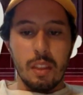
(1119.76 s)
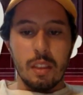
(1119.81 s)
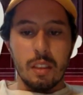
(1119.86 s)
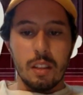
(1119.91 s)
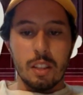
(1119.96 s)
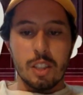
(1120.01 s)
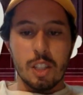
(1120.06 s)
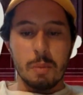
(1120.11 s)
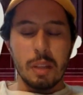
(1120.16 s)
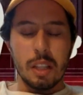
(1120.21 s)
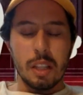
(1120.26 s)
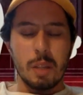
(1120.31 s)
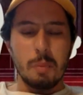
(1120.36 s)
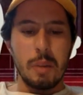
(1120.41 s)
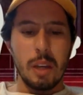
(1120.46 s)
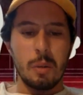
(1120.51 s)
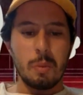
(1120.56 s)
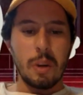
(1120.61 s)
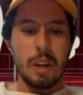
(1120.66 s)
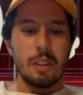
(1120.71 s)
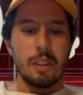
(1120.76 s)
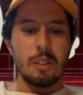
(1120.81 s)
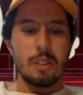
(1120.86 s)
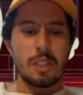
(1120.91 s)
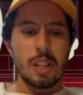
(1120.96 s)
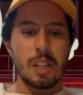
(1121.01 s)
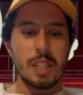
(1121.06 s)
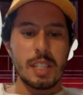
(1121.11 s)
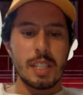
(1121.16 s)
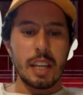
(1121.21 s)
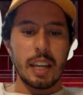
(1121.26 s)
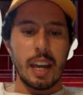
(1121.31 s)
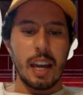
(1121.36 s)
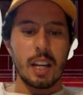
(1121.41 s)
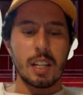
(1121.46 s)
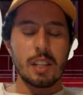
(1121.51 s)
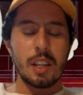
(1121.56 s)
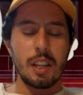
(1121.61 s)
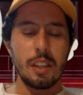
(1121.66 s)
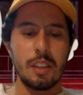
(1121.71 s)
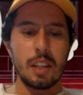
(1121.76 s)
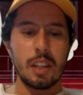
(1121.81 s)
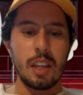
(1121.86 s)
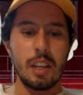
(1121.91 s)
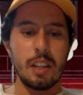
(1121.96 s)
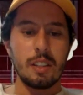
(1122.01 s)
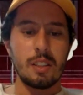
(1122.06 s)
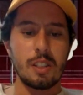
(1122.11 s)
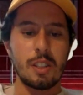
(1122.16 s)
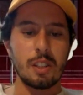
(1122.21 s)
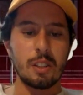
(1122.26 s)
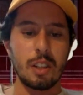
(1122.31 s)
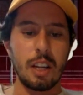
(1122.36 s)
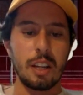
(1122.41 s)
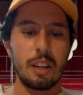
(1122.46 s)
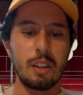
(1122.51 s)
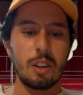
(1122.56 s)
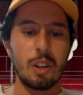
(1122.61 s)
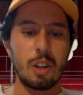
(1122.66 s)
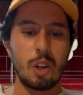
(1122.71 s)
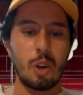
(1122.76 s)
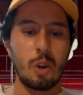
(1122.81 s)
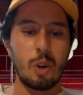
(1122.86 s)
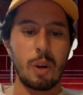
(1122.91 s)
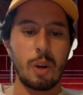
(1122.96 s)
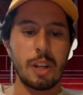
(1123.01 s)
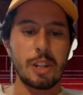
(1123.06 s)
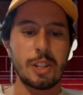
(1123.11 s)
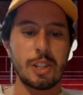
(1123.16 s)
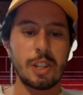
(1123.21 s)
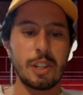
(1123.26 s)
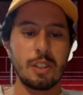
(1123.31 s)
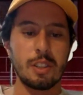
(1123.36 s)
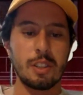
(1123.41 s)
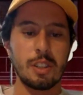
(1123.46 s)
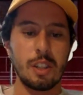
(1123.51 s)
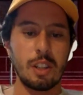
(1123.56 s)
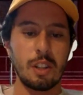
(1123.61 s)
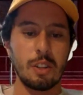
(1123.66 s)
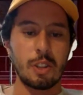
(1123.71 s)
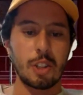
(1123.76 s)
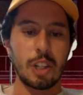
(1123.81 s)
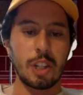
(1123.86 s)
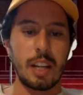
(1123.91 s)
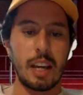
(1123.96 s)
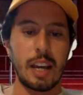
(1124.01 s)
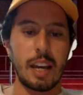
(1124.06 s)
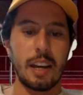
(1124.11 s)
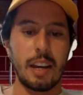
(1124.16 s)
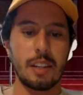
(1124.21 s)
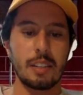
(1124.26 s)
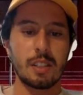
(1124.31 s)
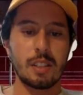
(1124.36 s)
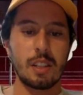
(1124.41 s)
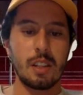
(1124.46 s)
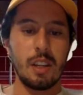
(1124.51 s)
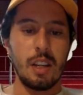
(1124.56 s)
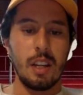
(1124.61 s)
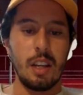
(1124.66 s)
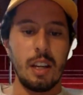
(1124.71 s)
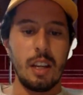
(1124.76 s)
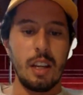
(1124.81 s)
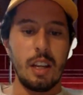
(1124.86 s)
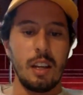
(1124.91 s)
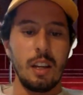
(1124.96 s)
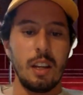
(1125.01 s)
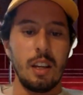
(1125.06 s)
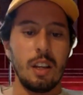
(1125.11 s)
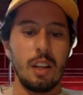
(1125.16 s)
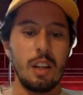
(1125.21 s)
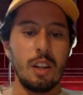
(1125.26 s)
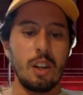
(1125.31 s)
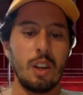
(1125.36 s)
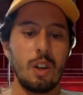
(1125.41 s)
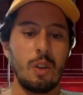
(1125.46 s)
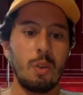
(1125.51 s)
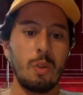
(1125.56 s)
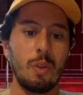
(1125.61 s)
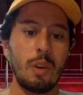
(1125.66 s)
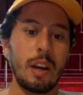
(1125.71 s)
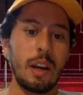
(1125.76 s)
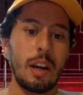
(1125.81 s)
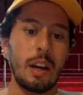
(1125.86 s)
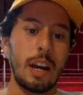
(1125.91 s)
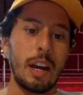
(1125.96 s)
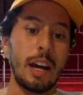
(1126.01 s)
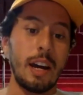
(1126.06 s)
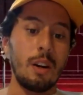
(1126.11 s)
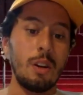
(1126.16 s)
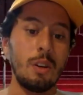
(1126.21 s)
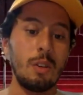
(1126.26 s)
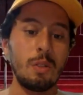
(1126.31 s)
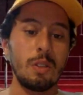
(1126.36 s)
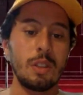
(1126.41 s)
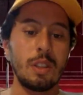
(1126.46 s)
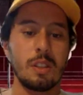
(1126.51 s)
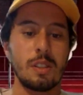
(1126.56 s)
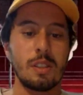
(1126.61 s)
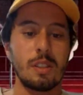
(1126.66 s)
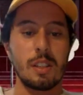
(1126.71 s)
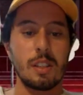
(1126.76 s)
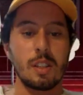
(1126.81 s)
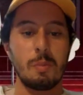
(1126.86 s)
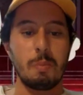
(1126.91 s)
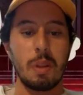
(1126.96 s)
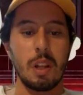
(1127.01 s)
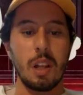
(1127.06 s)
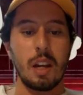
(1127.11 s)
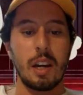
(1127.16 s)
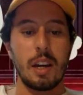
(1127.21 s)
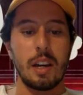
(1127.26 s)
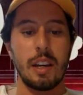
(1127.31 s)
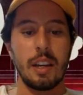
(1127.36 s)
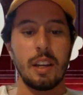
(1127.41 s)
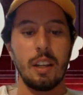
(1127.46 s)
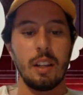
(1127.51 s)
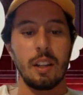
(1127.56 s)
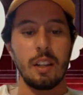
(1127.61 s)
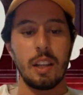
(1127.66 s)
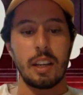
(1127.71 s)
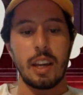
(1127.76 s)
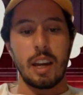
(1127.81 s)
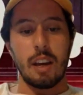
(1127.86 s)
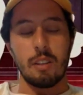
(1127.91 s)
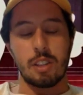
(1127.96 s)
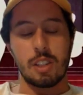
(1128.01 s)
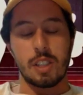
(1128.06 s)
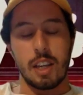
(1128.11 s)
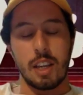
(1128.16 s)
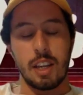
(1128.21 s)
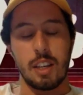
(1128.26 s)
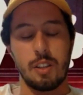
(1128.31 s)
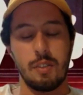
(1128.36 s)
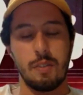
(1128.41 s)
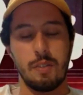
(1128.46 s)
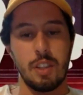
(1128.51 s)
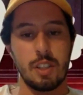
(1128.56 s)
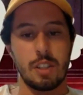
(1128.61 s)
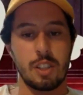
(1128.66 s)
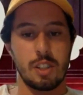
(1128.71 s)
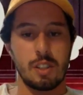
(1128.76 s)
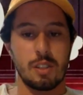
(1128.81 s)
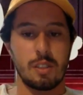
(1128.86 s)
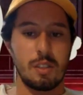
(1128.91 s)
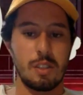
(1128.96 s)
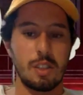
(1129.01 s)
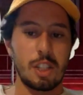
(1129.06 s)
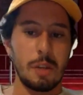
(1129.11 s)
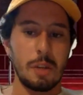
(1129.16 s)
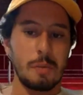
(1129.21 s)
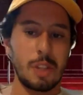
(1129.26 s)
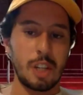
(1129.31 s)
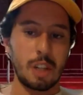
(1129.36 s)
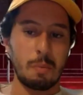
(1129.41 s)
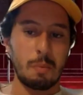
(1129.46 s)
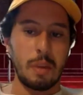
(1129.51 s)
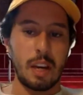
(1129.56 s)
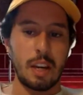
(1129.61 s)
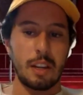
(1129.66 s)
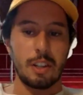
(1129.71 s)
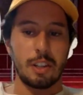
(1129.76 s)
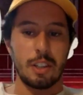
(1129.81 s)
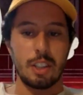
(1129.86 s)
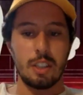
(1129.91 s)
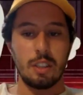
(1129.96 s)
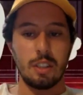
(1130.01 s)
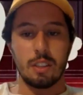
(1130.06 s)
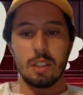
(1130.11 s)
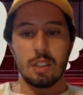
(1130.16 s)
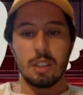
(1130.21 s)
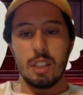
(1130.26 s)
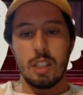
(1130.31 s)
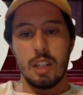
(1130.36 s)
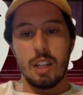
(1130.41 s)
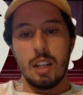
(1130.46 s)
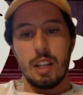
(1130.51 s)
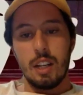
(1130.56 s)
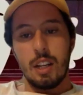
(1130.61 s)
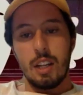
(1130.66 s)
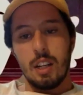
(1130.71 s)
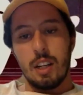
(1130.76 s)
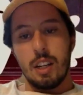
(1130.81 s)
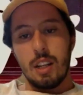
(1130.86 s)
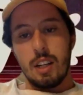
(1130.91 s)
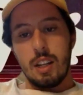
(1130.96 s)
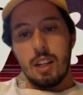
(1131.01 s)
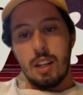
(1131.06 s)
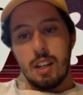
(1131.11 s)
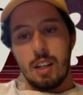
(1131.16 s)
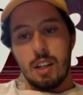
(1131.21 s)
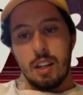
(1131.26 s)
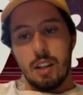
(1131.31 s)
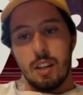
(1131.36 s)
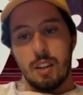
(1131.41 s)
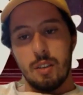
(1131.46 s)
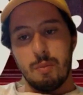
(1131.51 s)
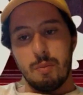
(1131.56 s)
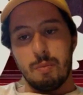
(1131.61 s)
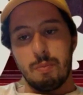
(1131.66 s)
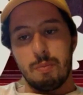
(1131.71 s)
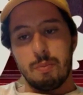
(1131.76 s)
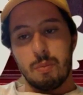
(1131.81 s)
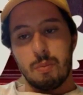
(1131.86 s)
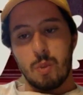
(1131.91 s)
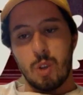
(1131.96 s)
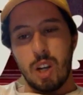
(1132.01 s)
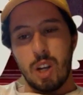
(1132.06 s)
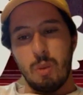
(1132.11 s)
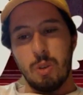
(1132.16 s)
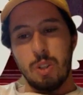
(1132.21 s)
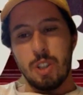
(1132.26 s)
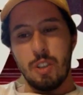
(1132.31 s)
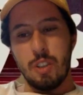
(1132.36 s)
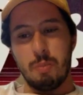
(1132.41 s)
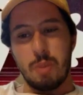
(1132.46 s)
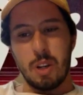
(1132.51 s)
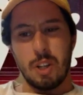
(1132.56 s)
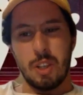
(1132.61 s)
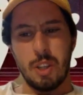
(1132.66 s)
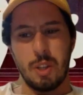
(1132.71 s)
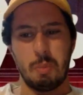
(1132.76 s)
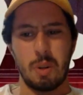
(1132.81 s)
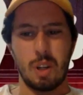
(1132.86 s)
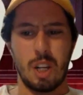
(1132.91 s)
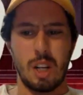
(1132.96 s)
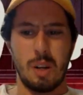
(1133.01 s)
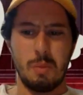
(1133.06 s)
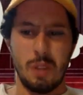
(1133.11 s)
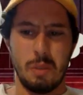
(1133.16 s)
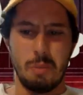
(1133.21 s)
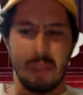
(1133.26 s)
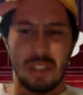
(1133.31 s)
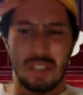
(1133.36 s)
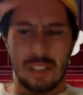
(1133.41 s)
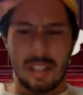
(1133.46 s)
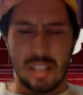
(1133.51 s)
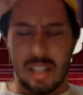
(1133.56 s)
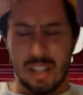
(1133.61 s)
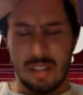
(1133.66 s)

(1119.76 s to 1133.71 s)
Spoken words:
it seemed like the main way there's just like asking the kids the right questions, trying to ask, how does this apply like outside of this subject matter? Or I wonder if part of the problem is,